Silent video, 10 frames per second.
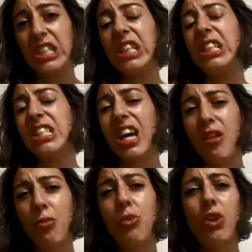it's kind
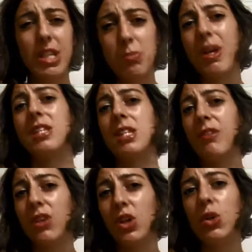of more expensive,
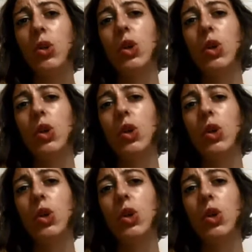you know?